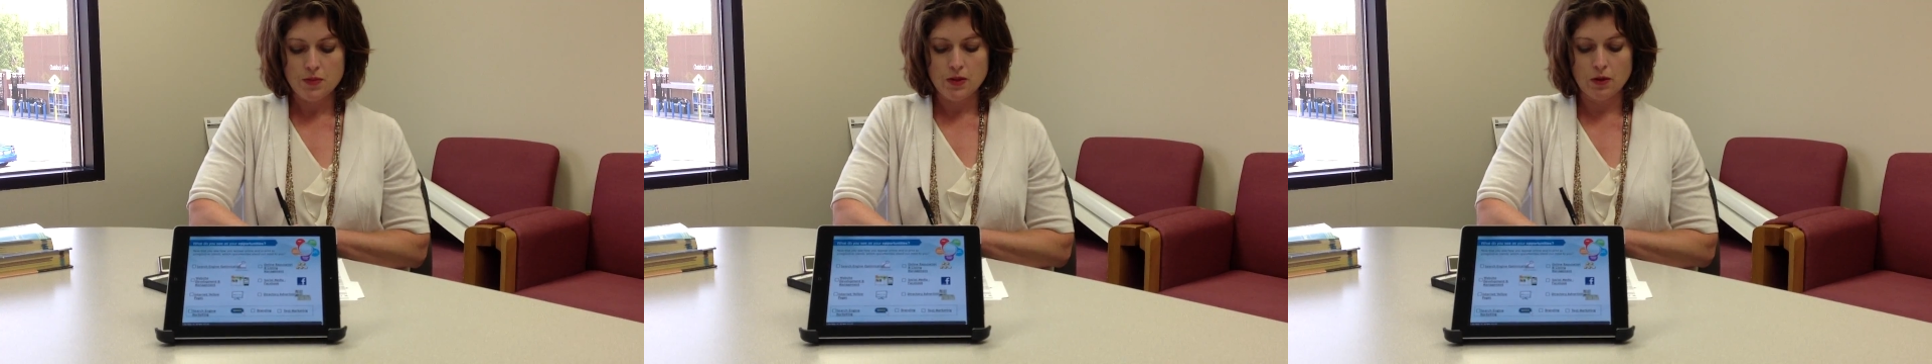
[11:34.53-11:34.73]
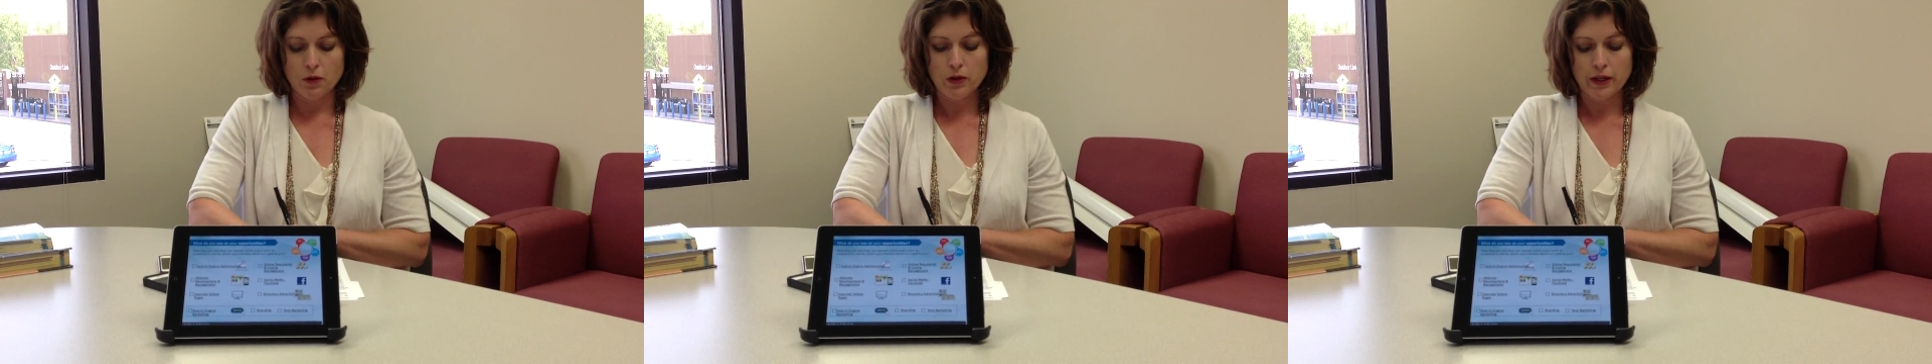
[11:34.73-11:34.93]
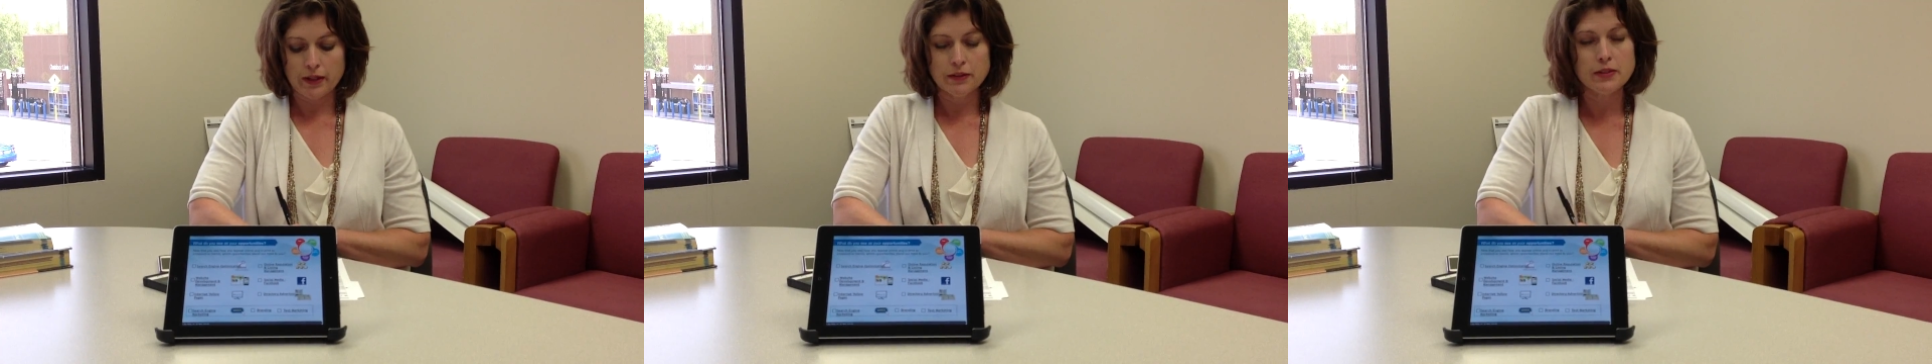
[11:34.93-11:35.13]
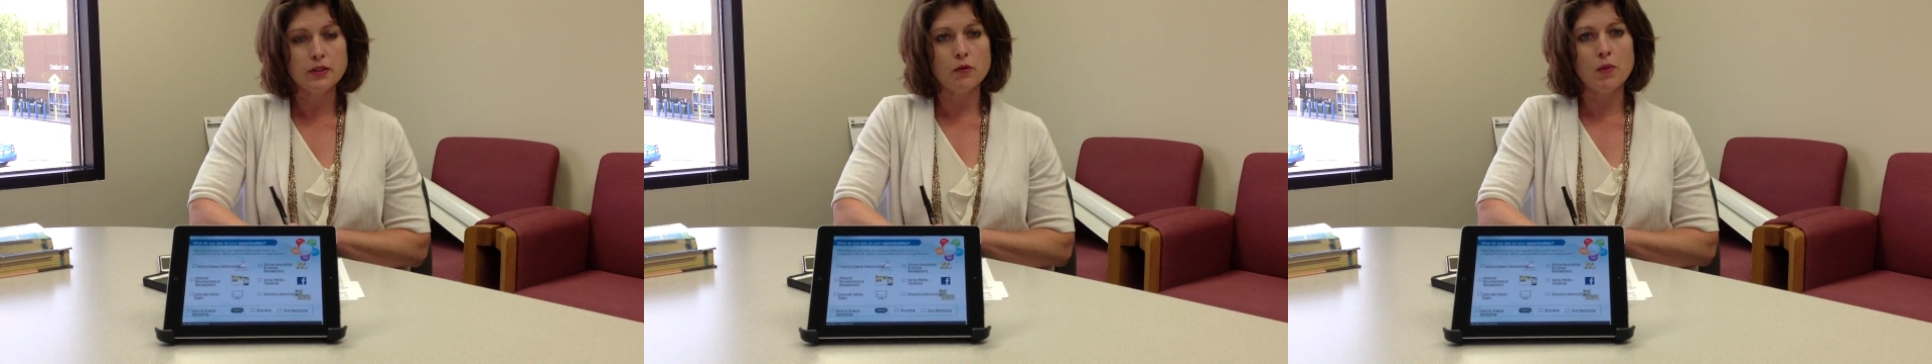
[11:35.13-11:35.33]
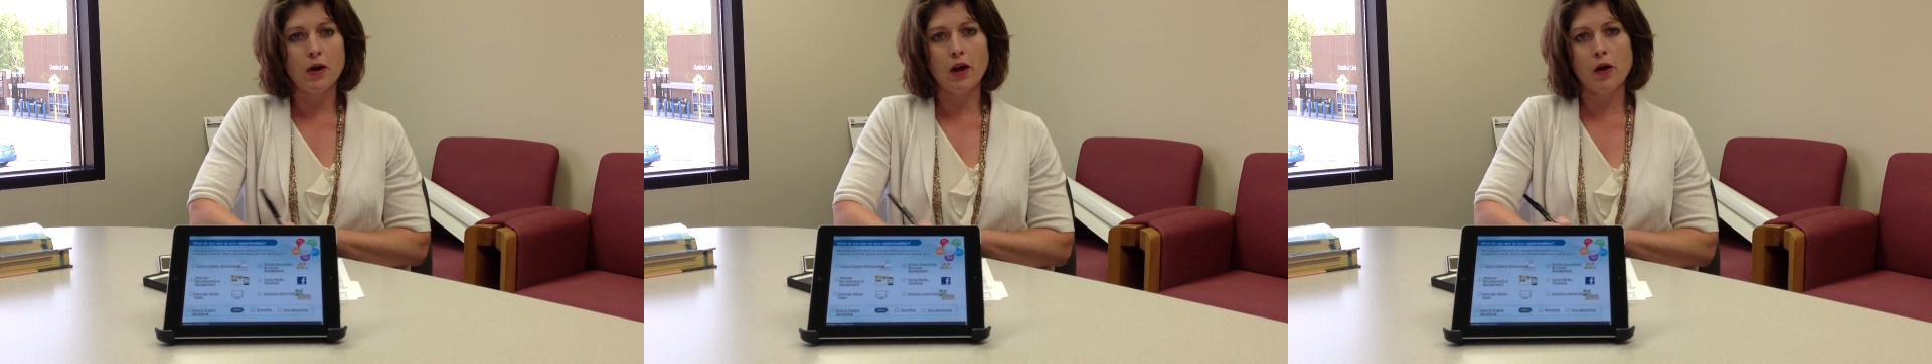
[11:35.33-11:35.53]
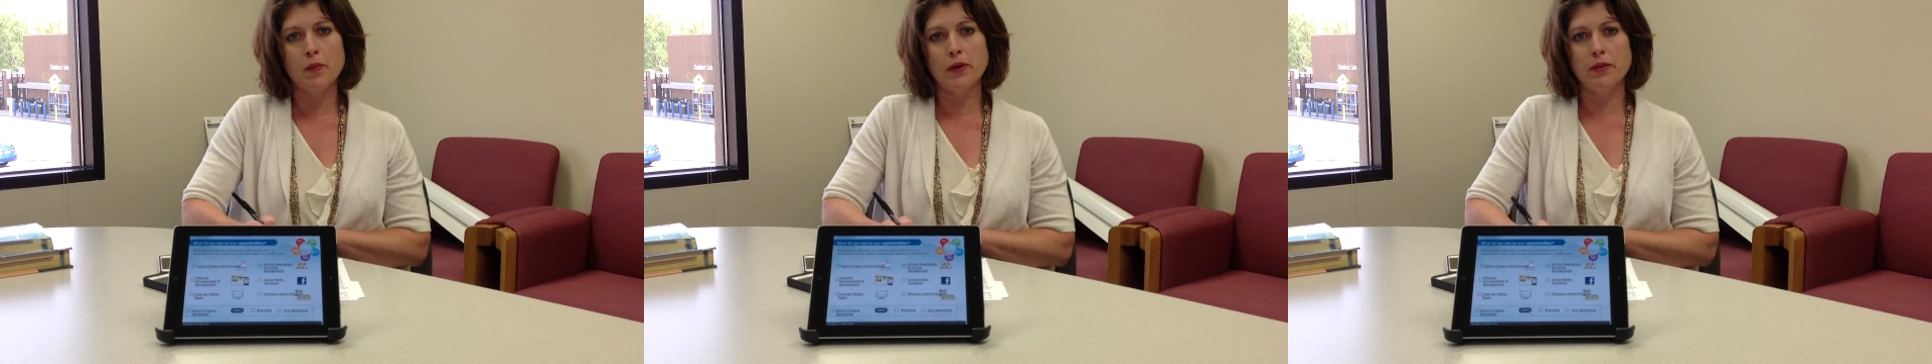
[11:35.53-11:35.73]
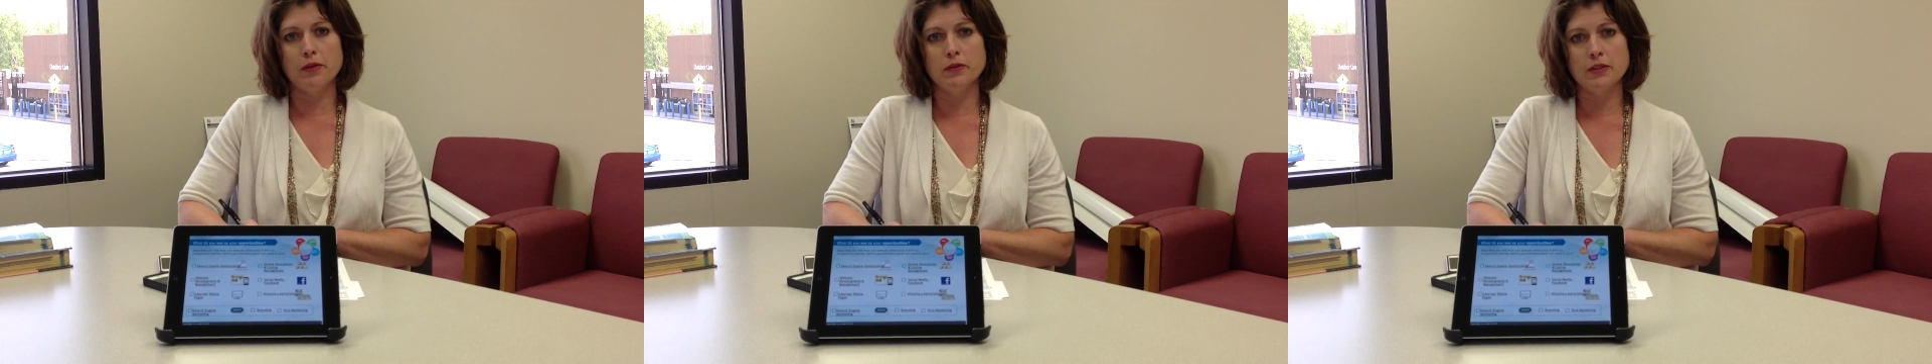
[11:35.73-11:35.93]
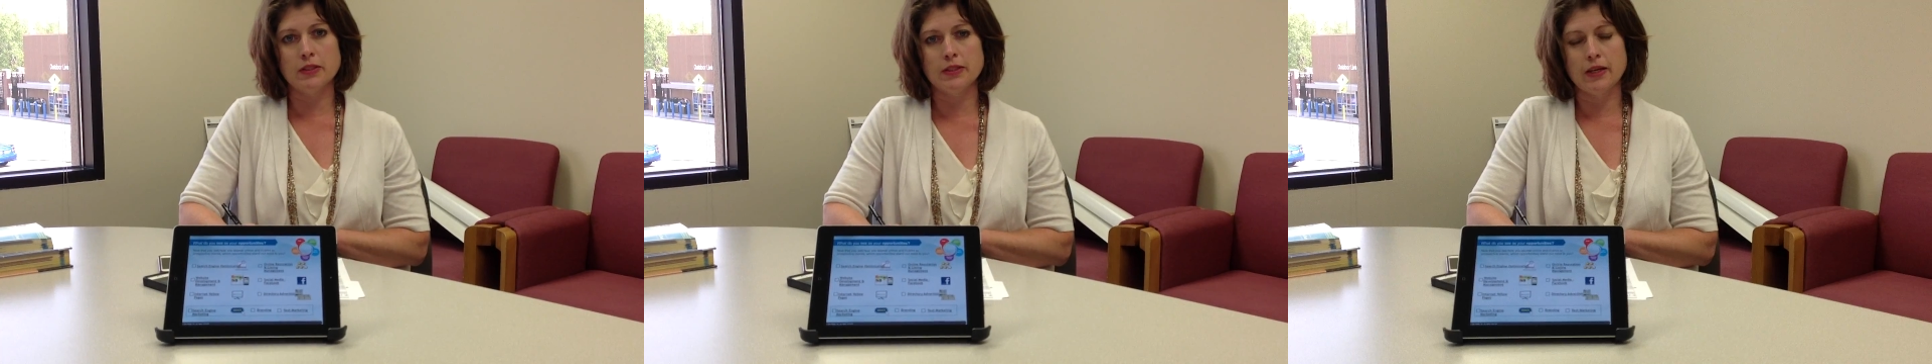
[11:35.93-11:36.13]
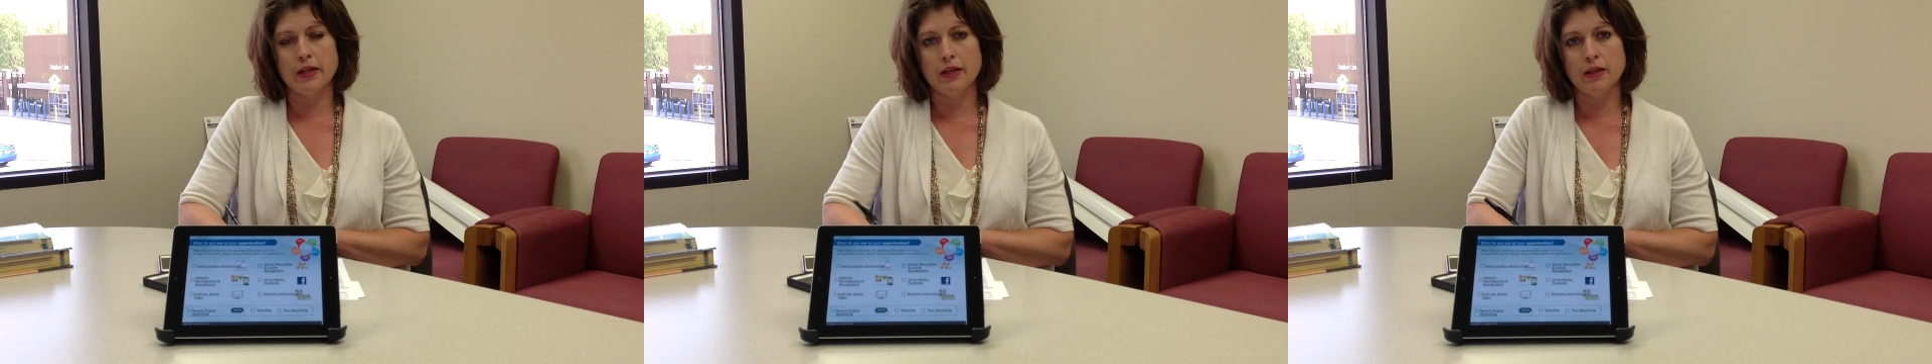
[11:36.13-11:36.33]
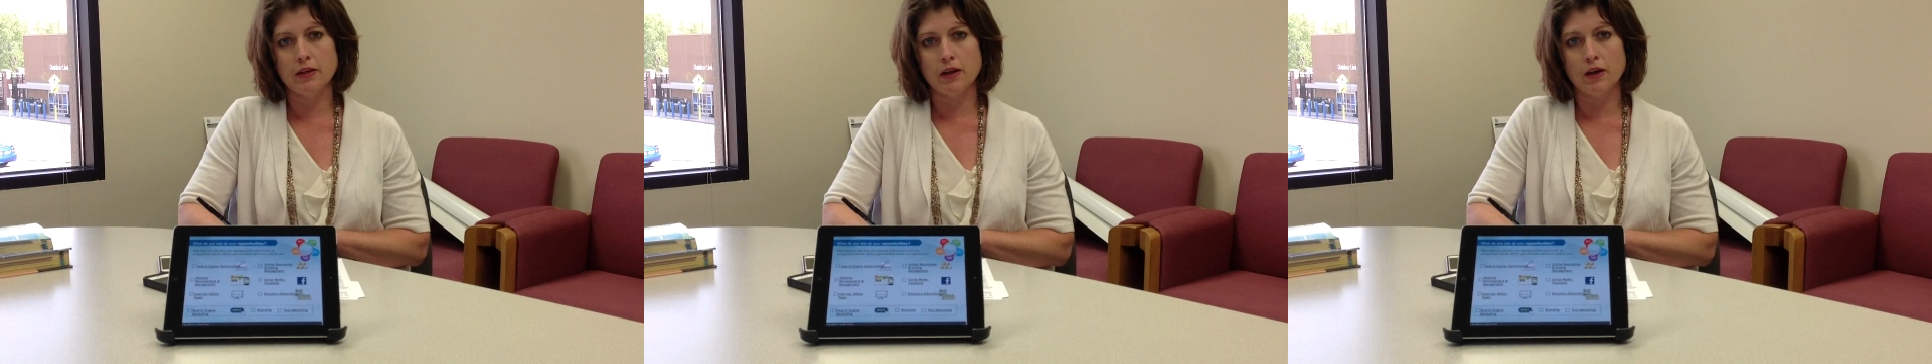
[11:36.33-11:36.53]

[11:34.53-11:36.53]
Okay, so about how many of those a day